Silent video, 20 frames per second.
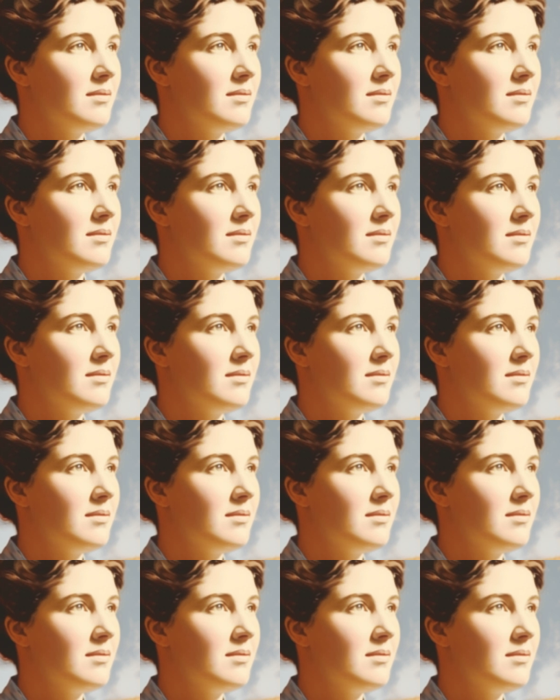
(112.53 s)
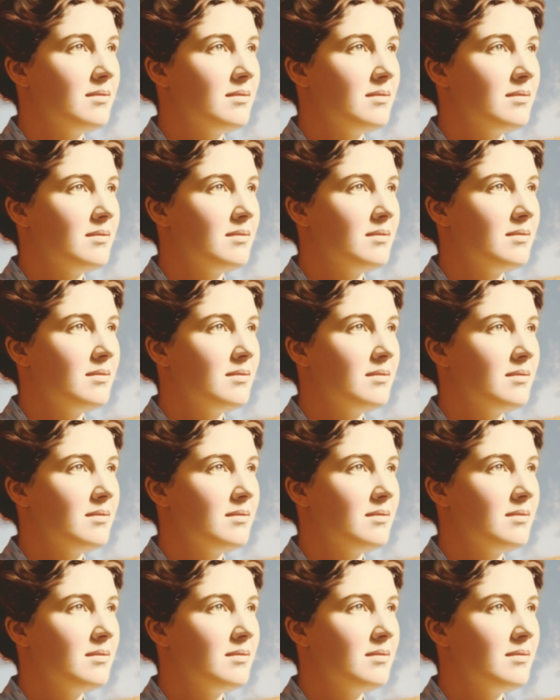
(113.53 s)

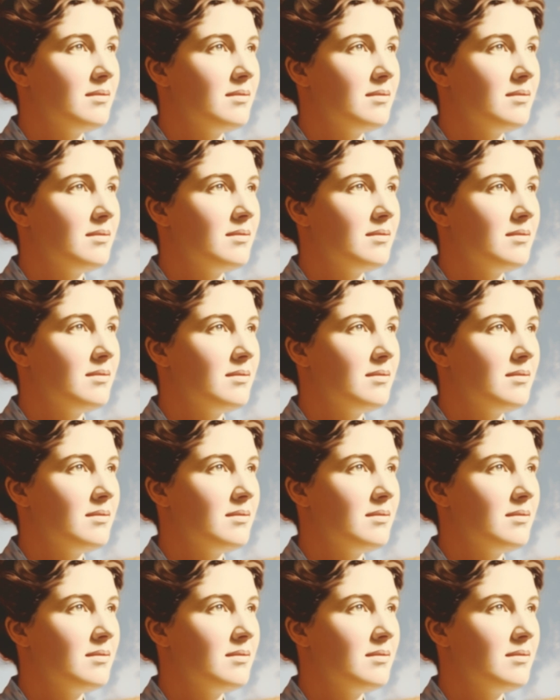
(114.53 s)
[no speech]